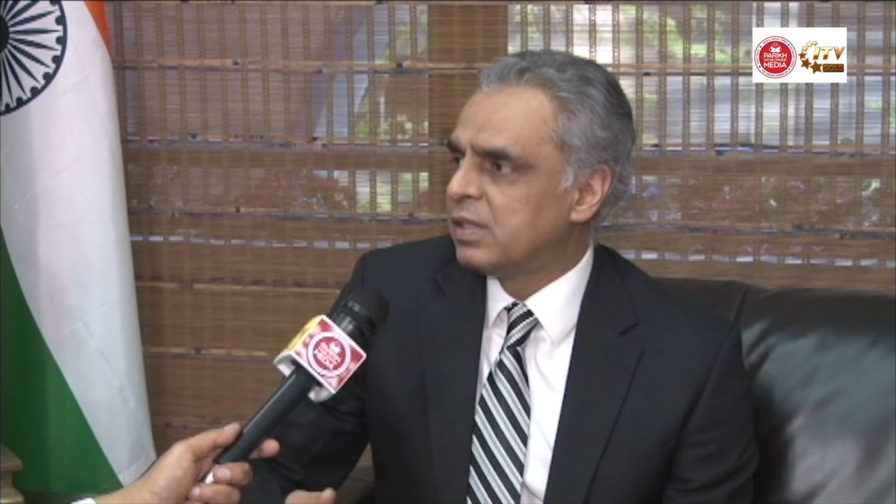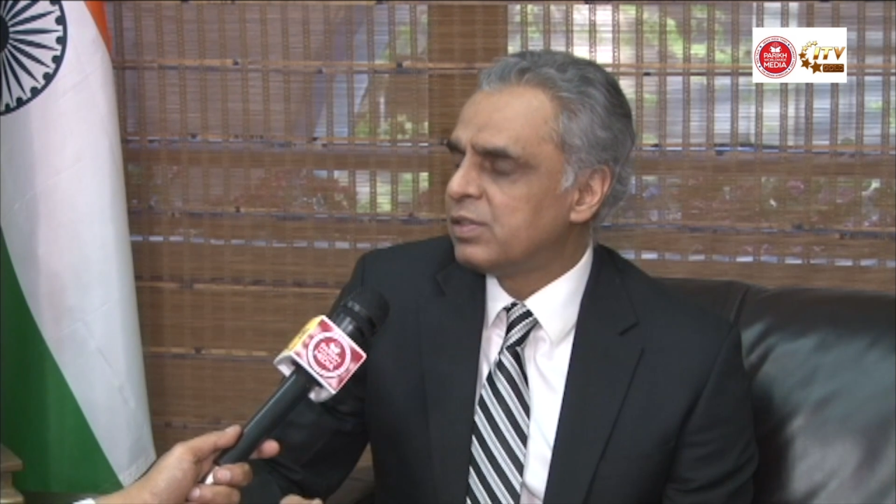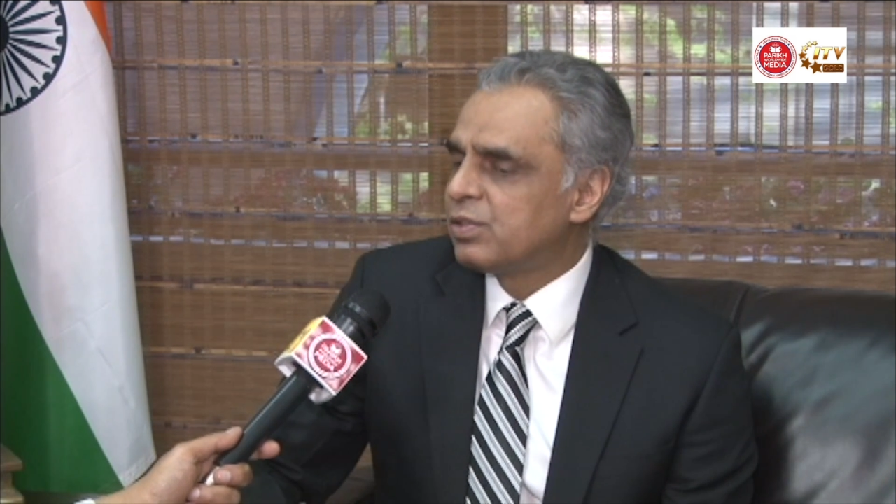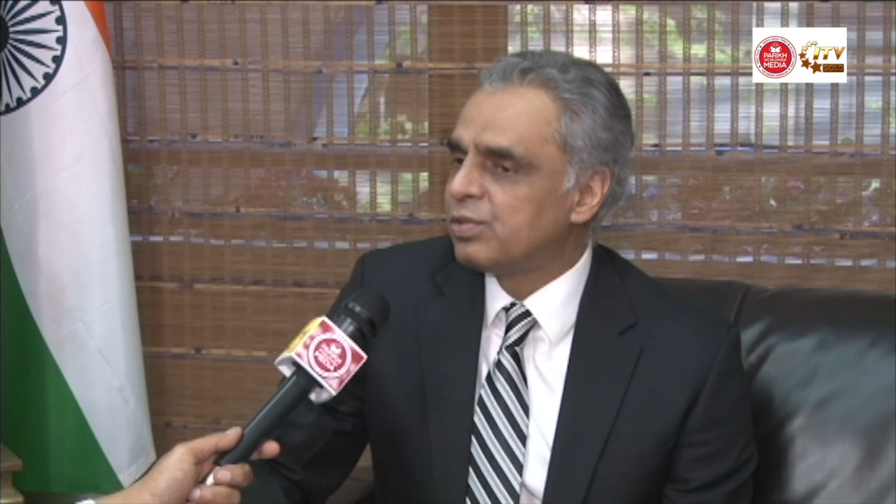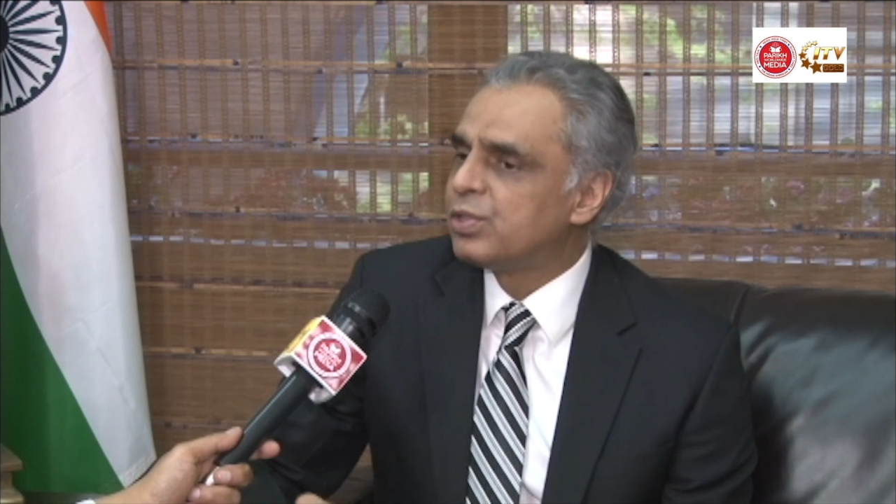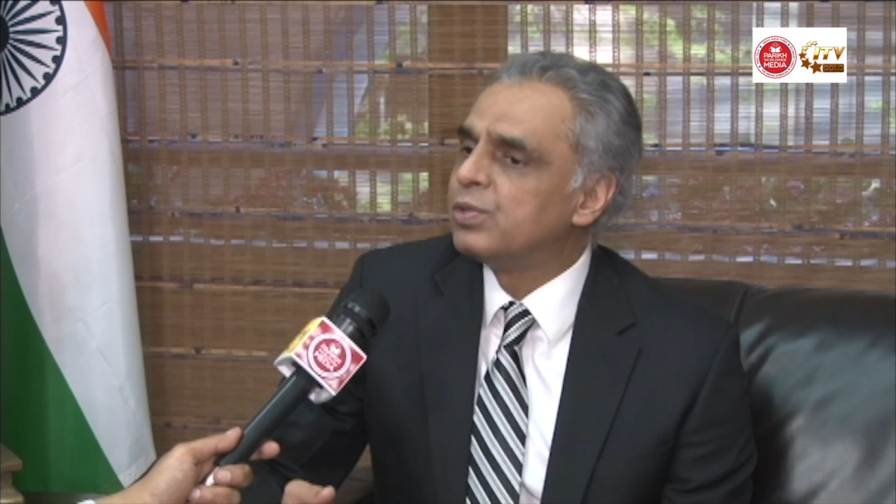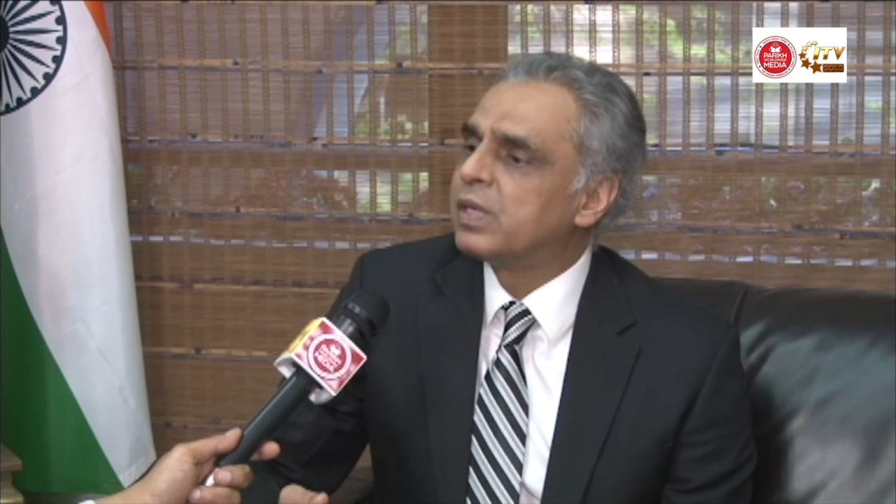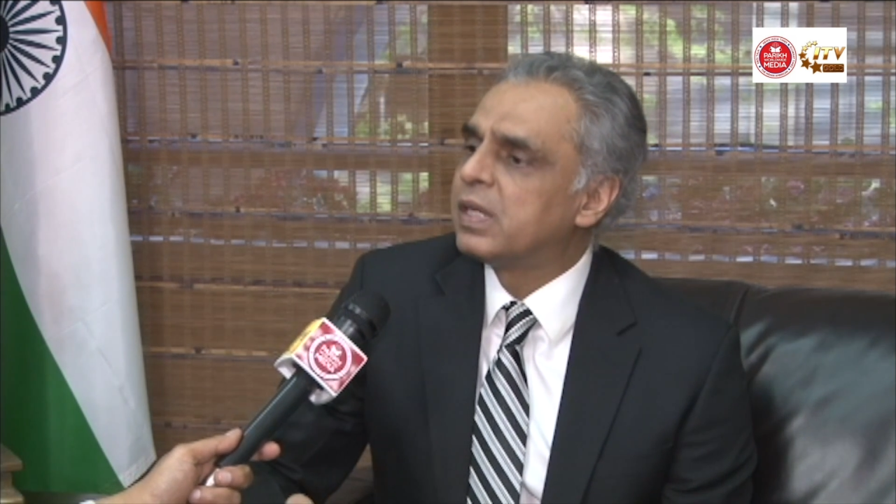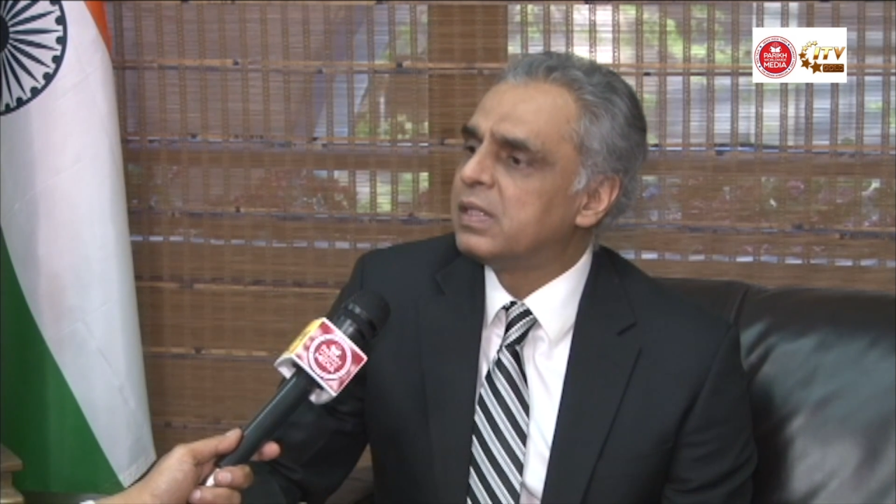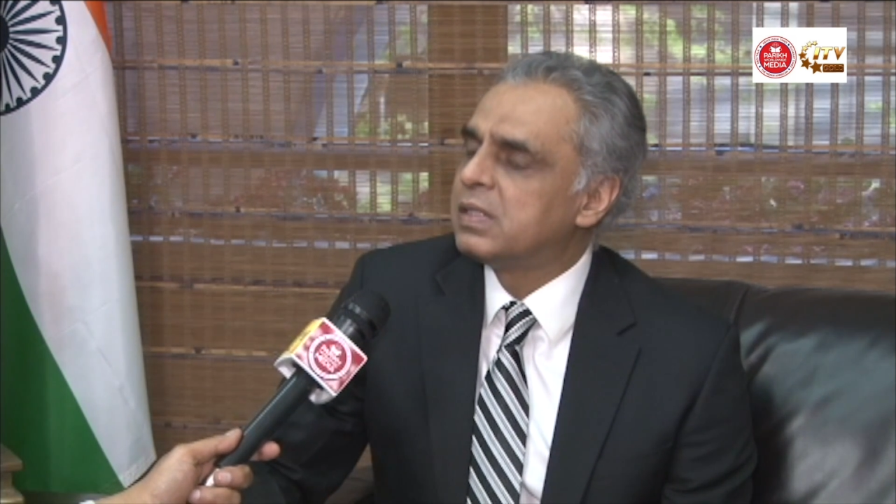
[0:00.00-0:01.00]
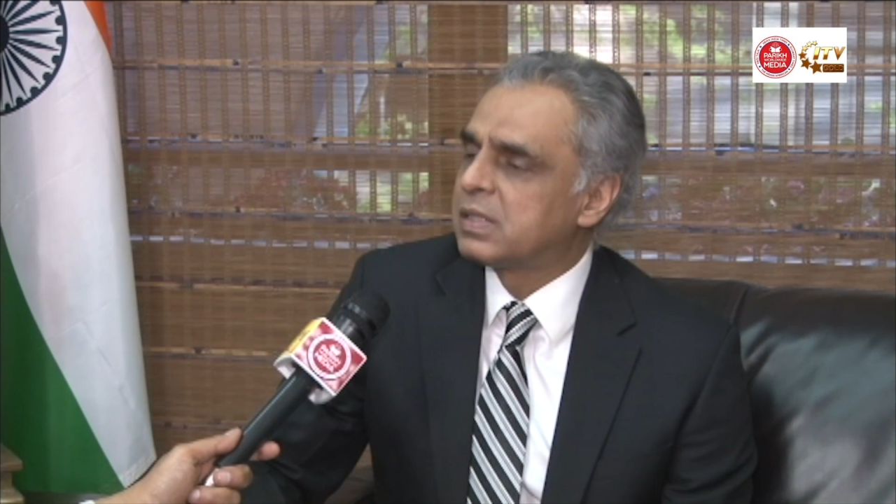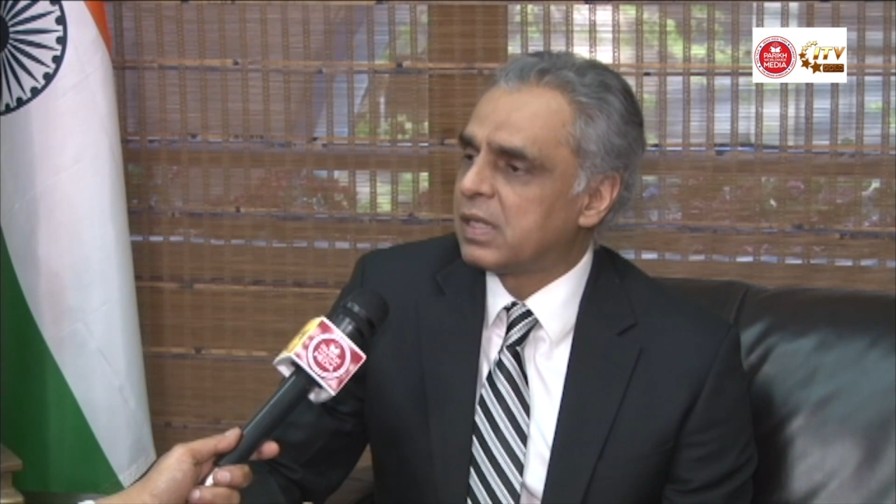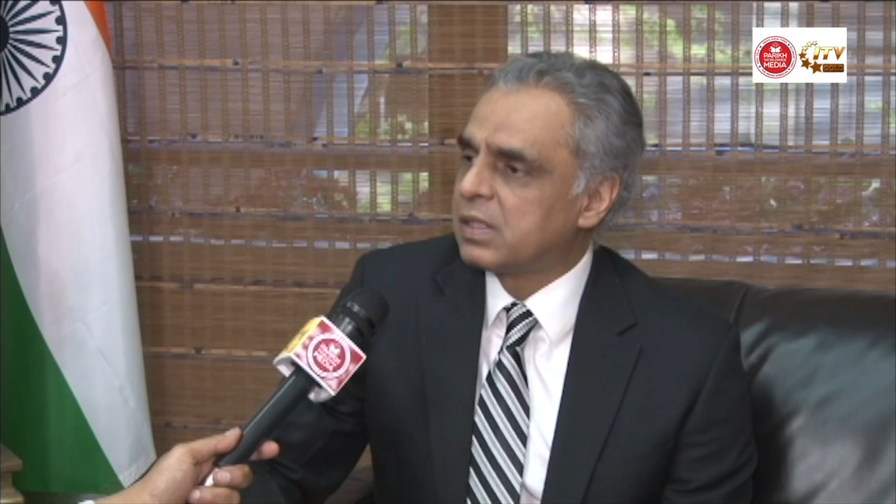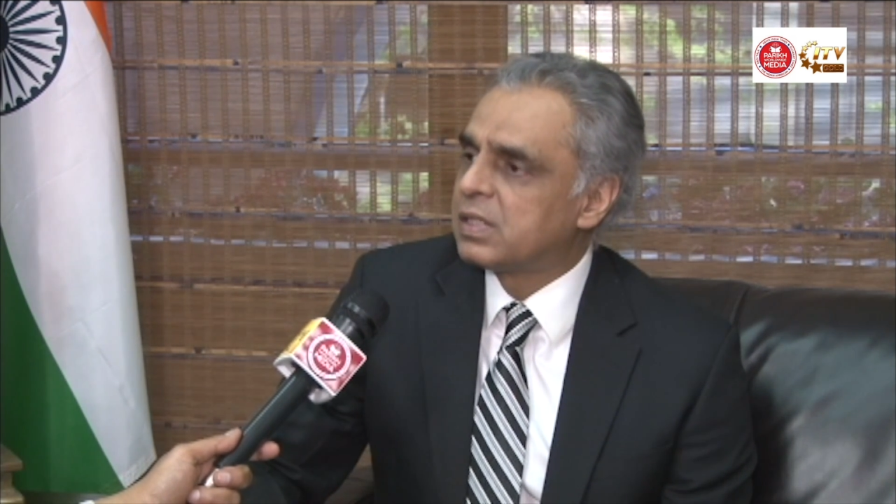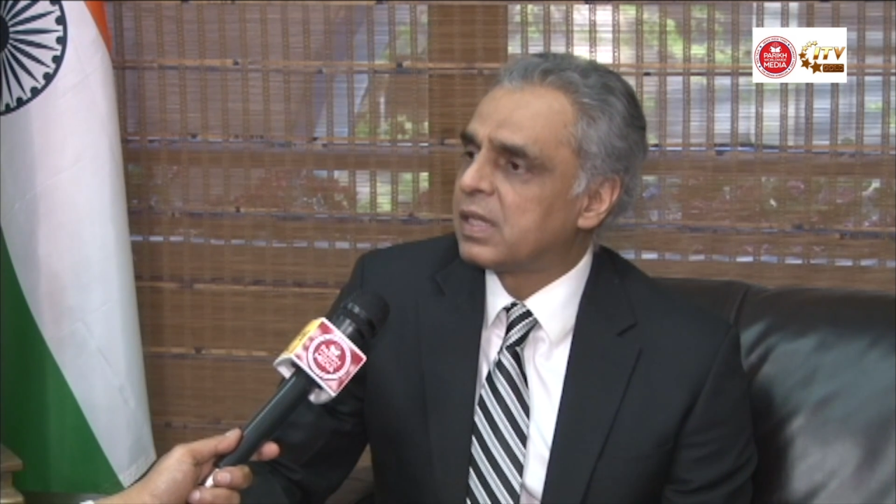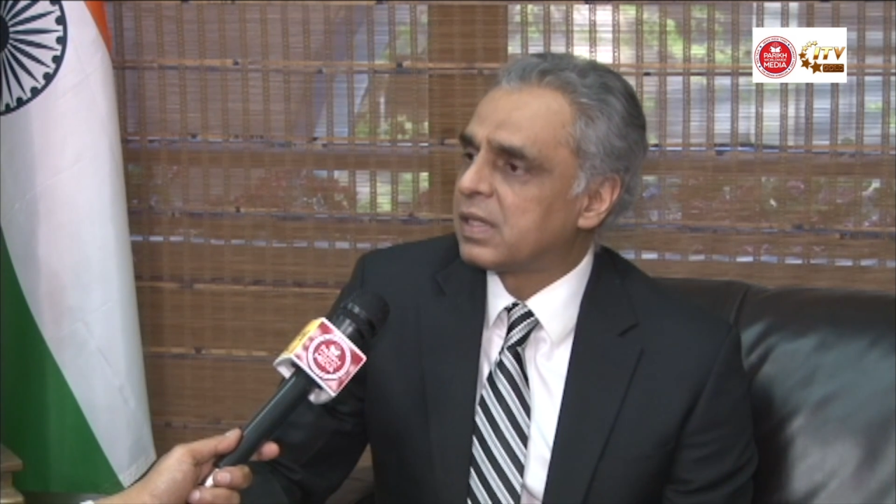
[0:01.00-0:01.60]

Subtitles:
is to showcase such